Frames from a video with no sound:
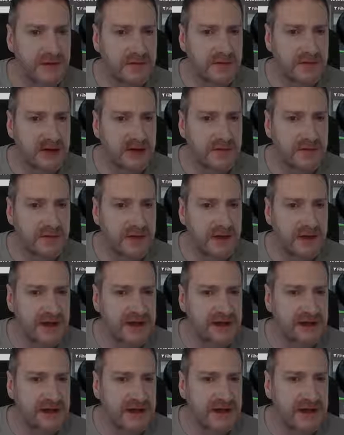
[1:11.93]
And we're going to
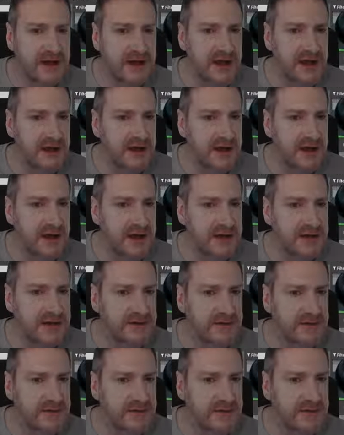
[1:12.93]
place it in our
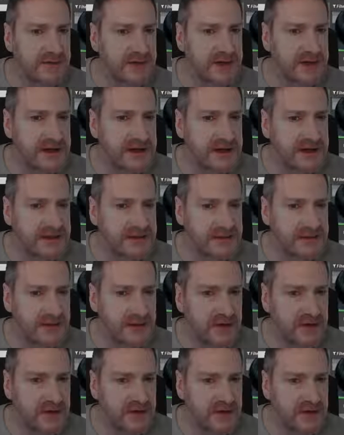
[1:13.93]
light fittings
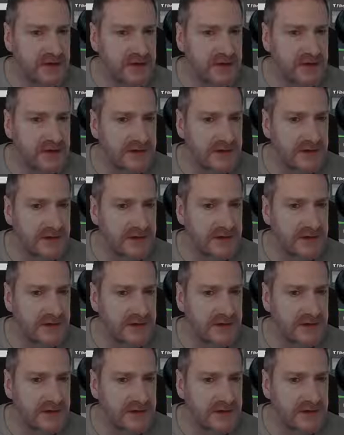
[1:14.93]
folder.